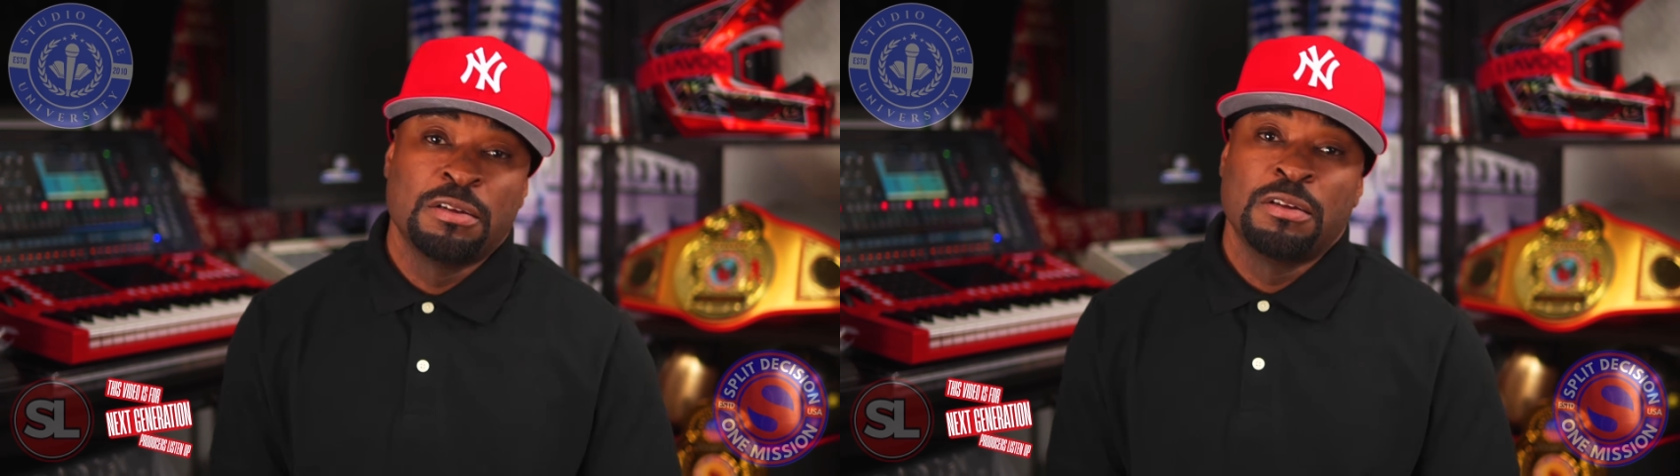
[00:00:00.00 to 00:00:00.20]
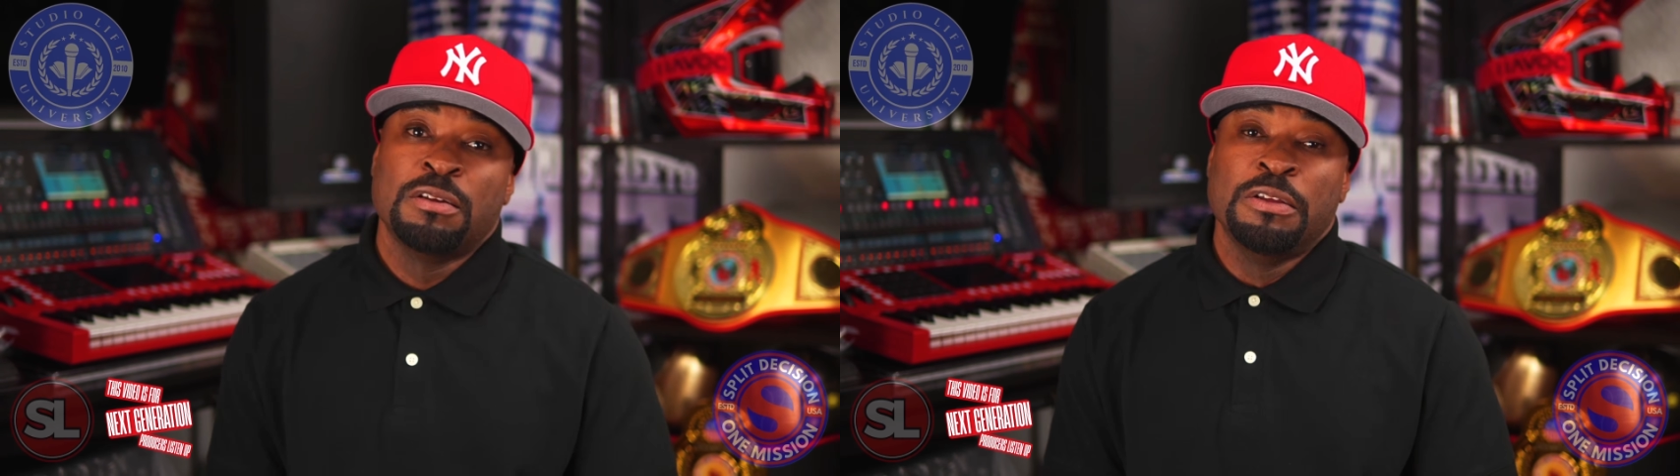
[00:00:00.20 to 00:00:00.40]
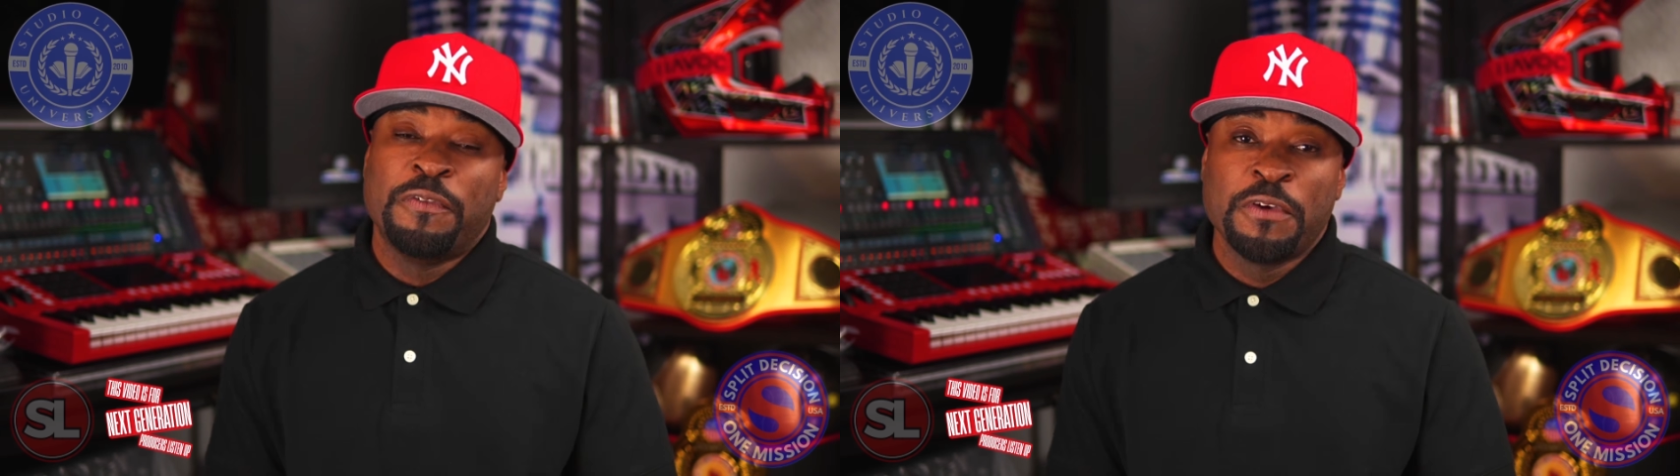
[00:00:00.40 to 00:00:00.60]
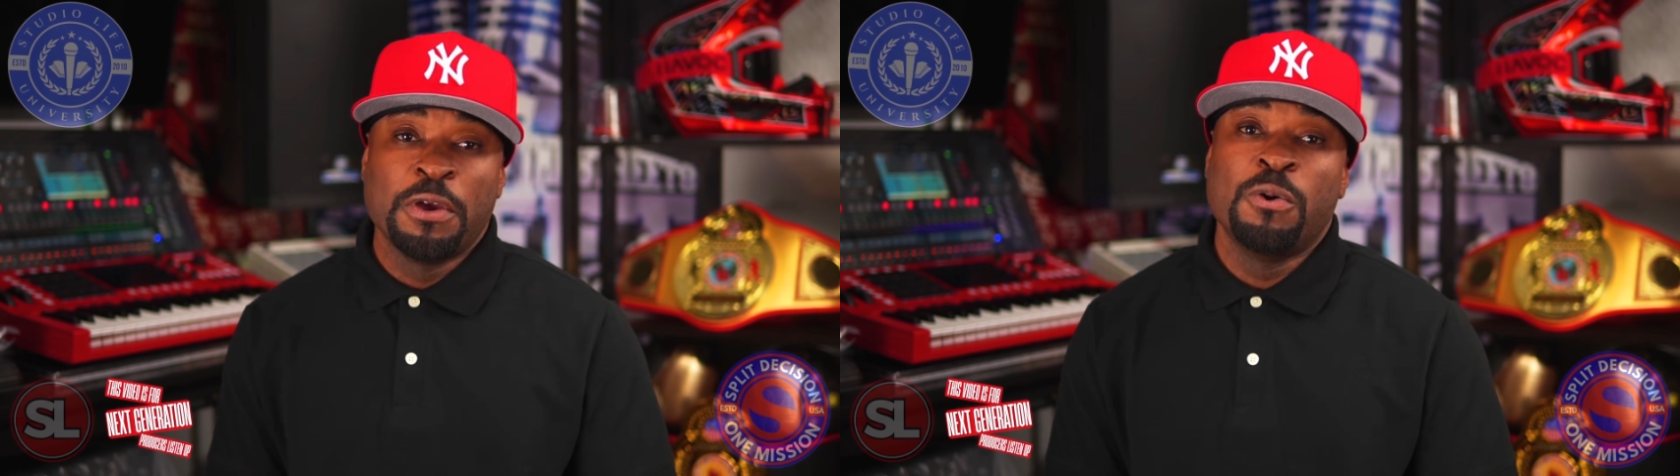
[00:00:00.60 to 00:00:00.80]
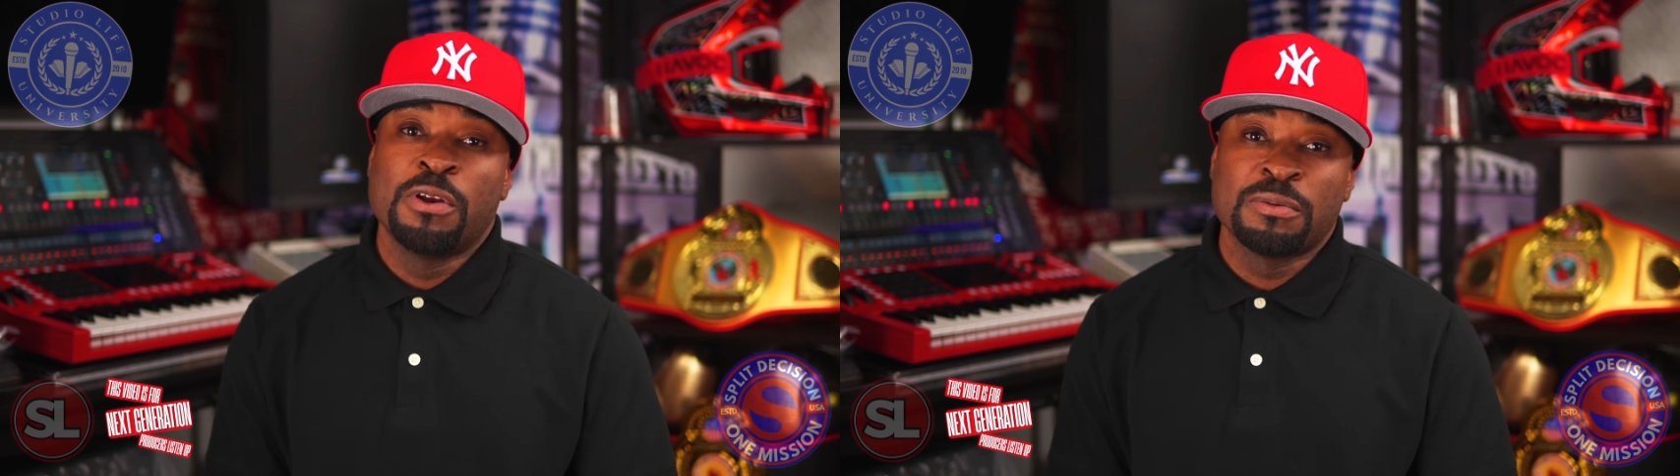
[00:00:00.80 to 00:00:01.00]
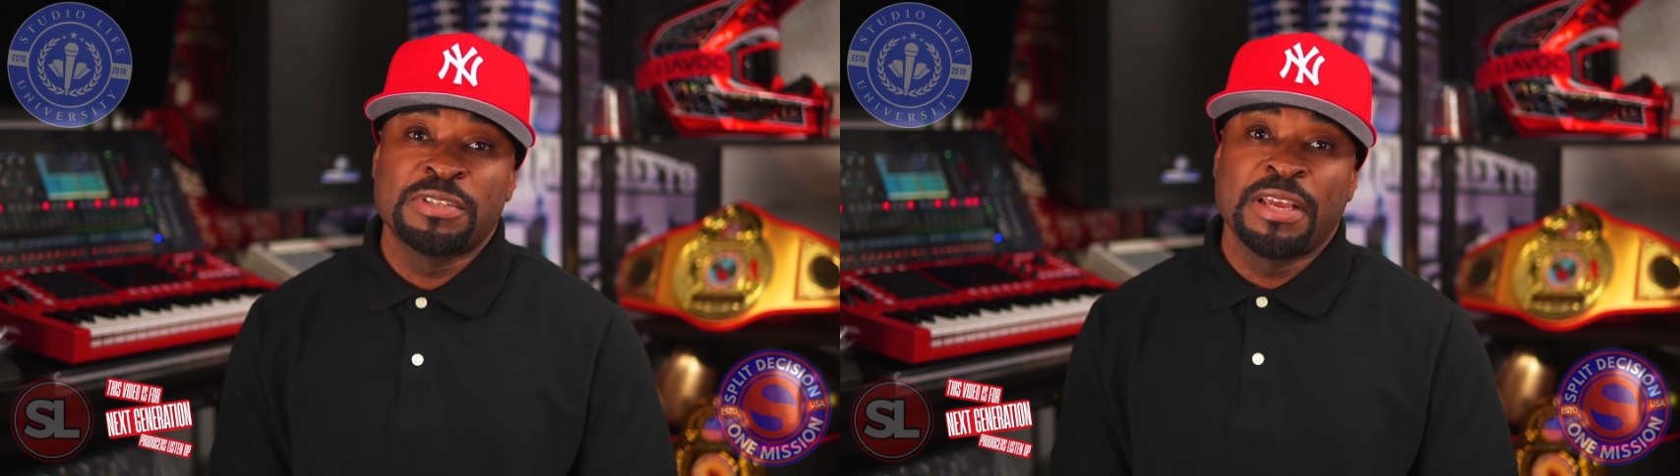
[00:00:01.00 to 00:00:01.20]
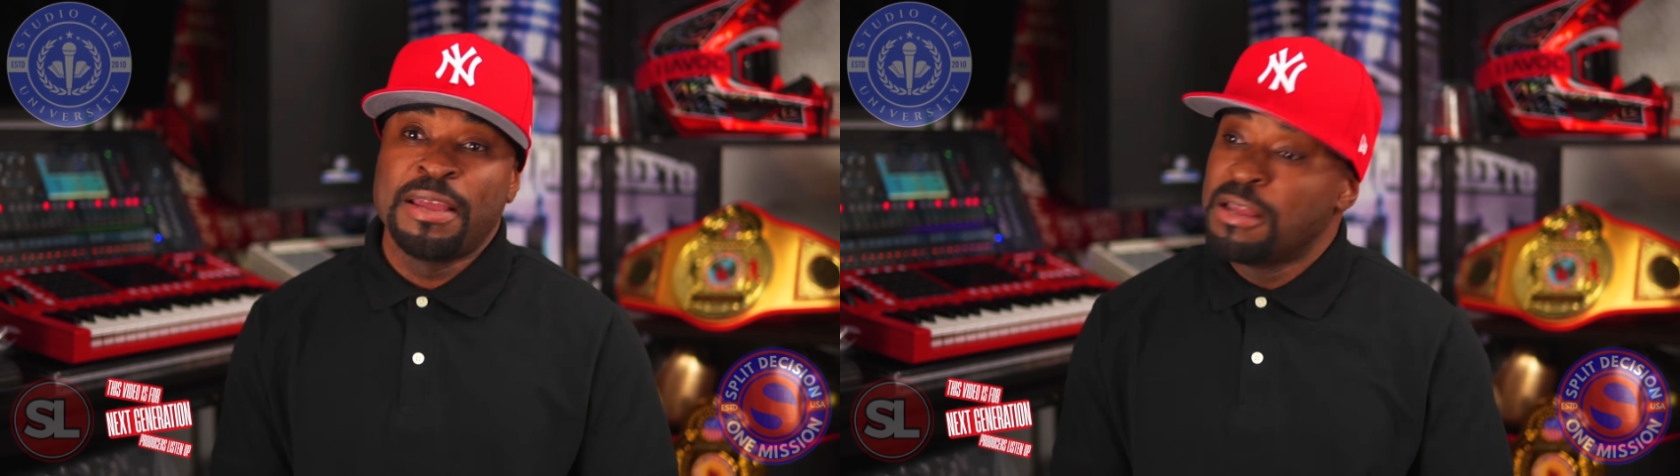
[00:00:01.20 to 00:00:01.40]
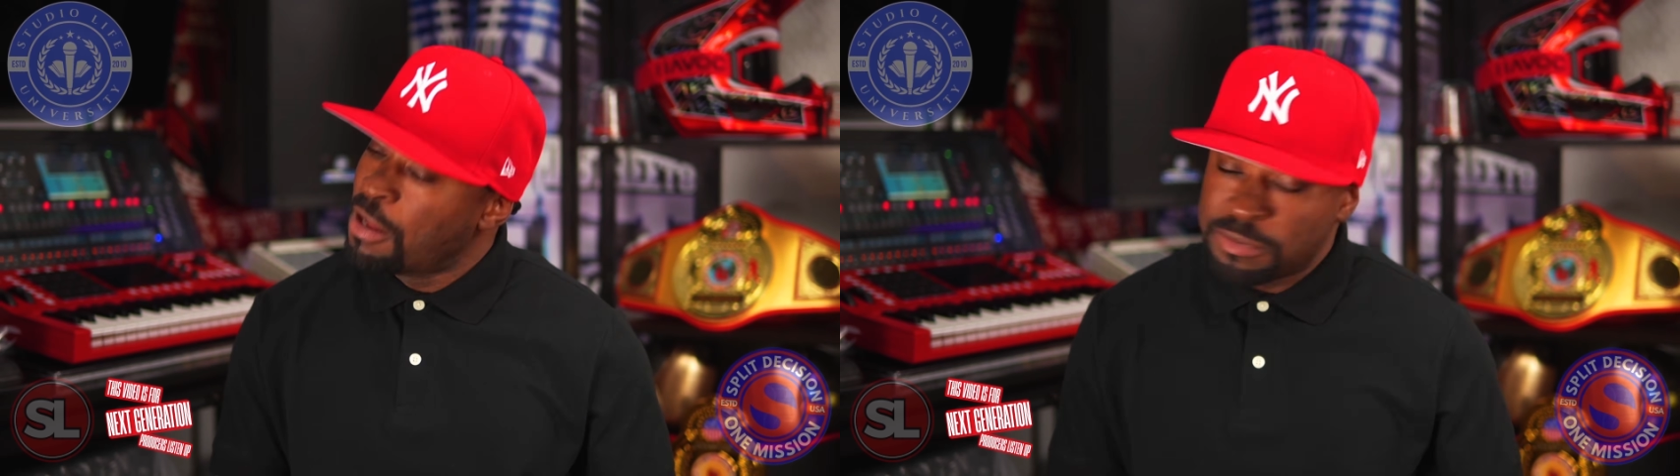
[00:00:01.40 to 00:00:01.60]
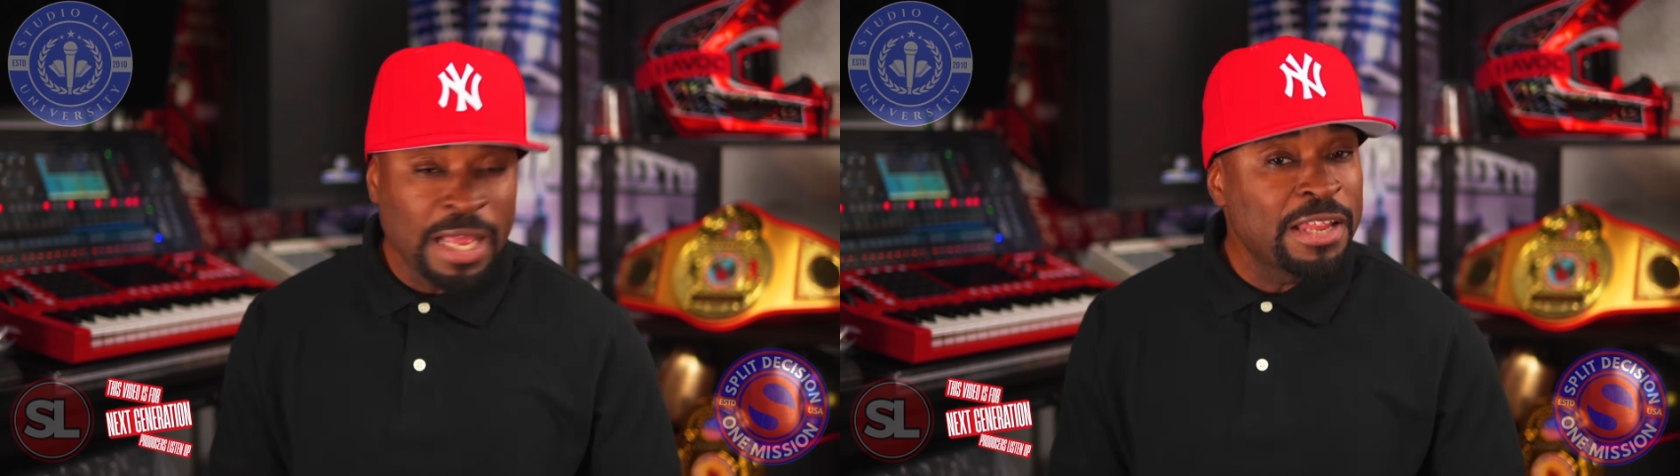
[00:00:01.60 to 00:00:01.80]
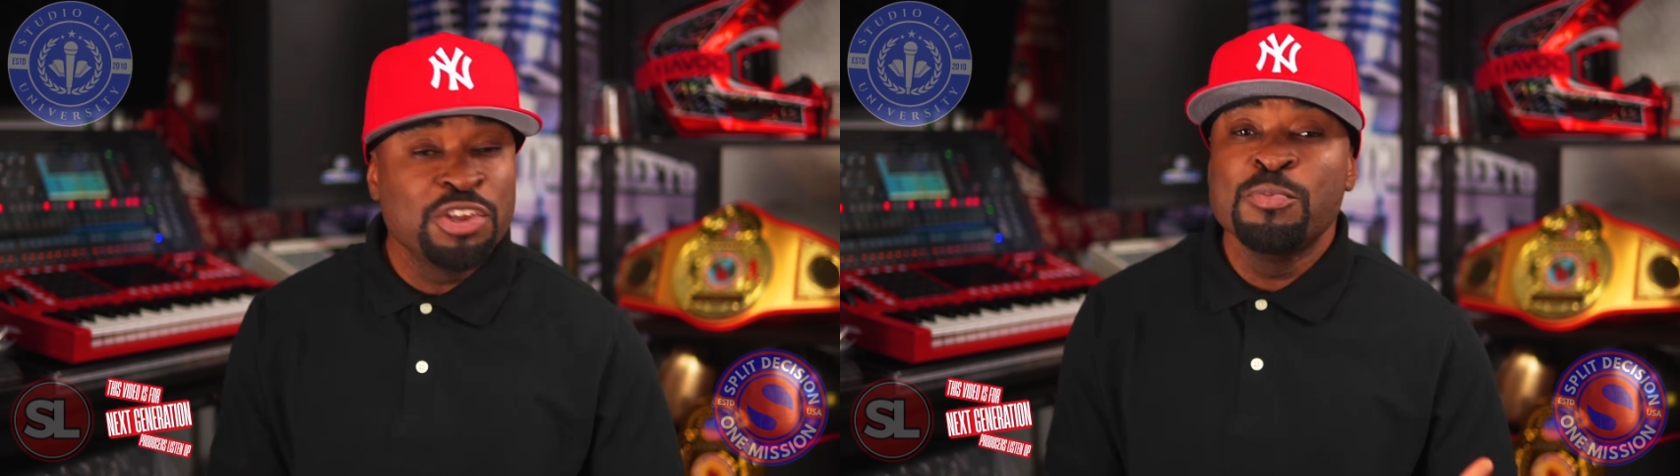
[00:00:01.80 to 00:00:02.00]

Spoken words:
You feel what I'm saying? I'm telling you,